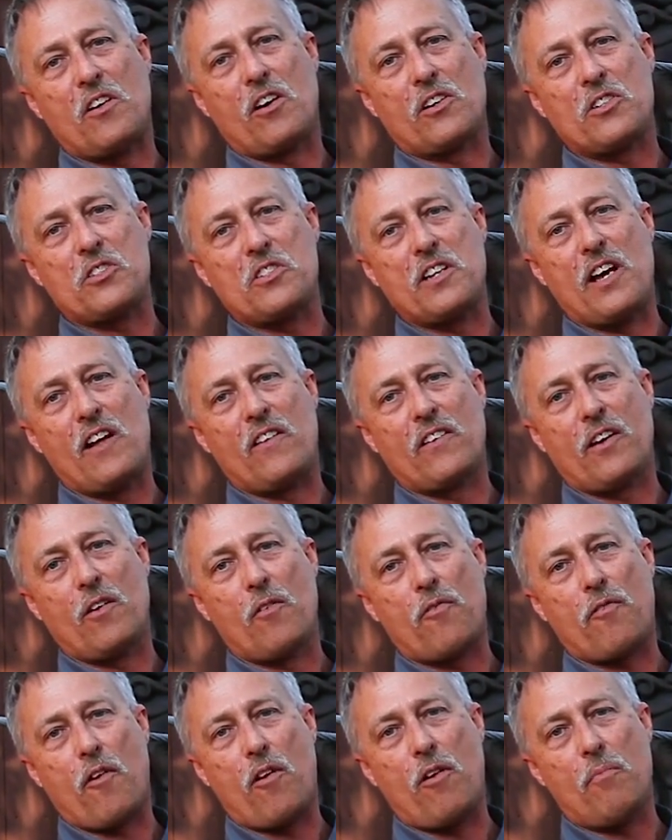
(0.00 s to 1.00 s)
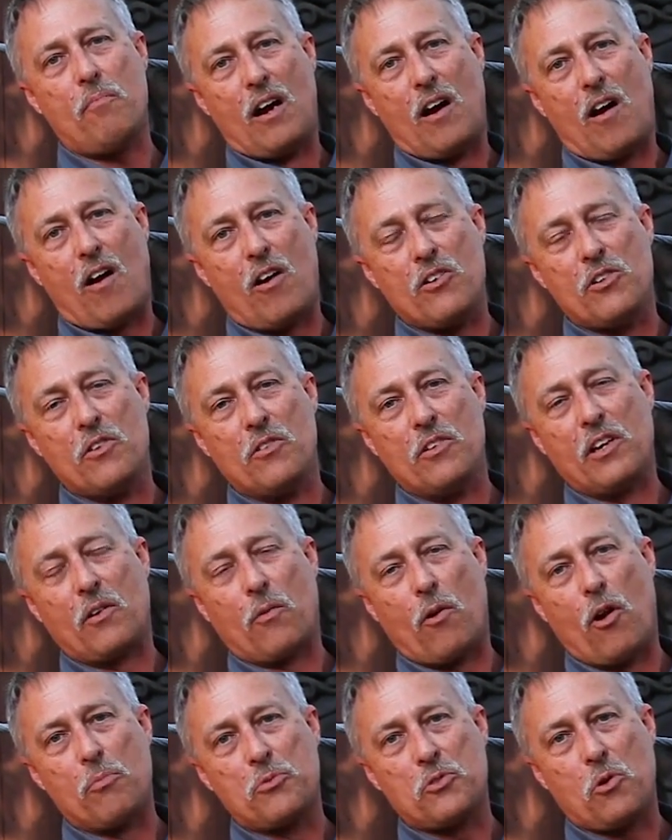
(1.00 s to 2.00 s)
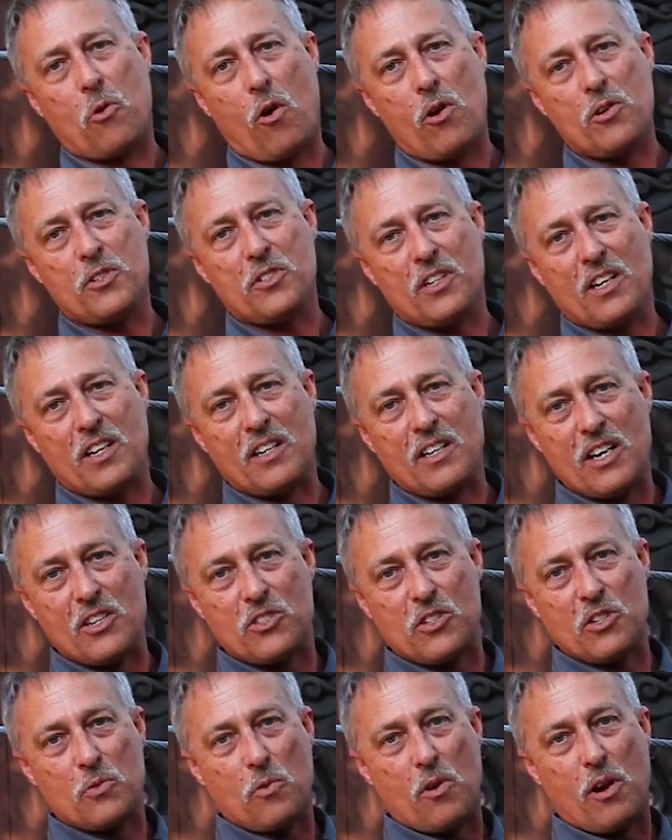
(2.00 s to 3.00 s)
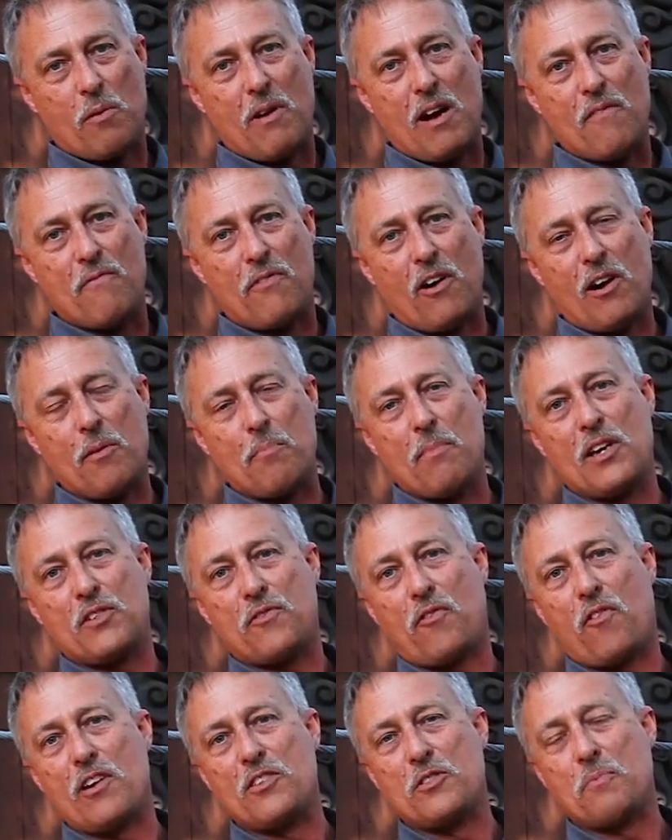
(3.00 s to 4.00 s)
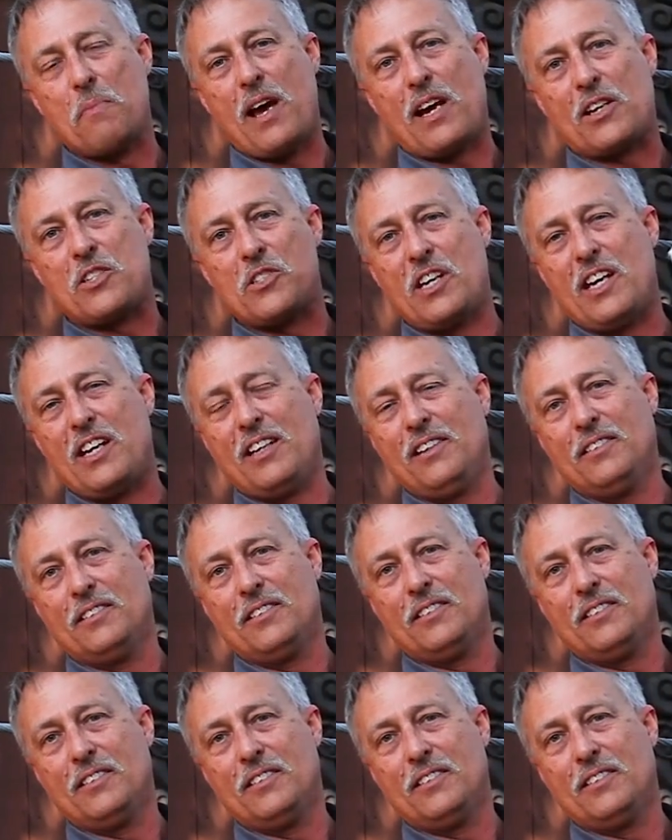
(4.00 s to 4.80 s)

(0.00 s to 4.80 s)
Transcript: Augustine Alligator Farm, our unique rope course, and this is one of my very best friends, Maxine.